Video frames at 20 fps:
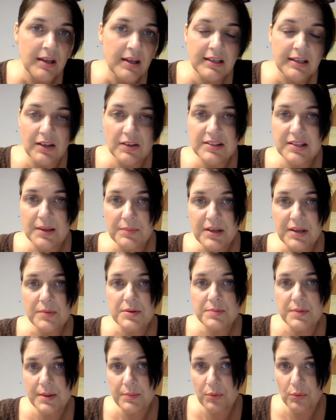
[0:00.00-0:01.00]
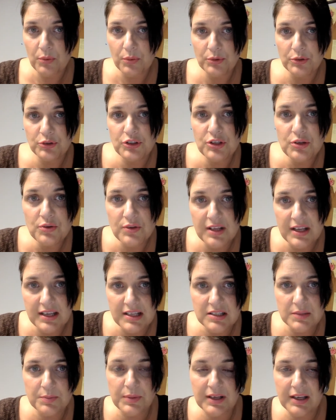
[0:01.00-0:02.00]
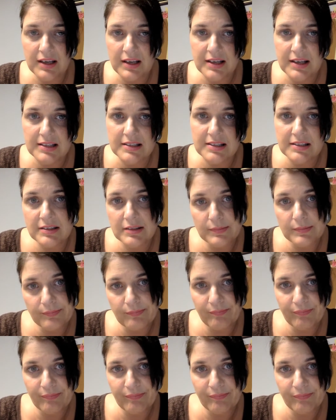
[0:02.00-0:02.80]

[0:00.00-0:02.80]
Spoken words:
Now, sometimes people will do this because